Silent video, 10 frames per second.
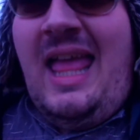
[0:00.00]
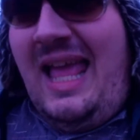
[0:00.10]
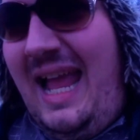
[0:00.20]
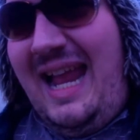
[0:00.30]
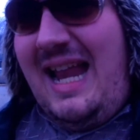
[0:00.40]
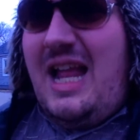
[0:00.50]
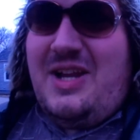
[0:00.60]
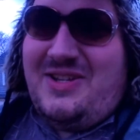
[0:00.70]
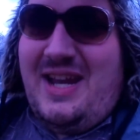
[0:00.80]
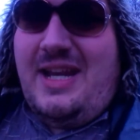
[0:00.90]
And I
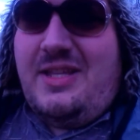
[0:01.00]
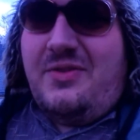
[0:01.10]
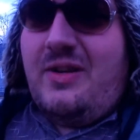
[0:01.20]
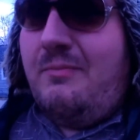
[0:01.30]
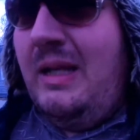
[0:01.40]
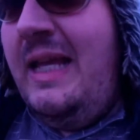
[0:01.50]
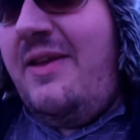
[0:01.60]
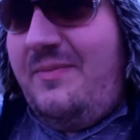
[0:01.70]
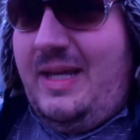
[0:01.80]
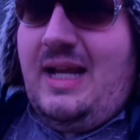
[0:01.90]
understand it's a struggle. Believe
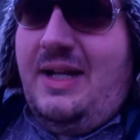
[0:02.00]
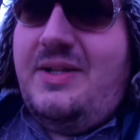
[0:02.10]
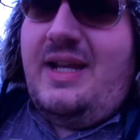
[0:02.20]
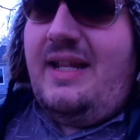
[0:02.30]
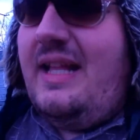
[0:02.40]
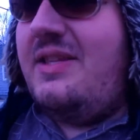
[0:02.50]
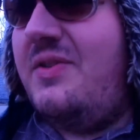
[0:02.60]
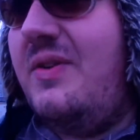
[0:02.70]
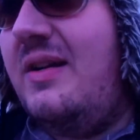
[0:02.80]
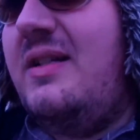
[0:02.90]
me, I understand that's a
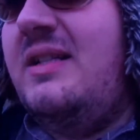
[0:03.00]
struggle.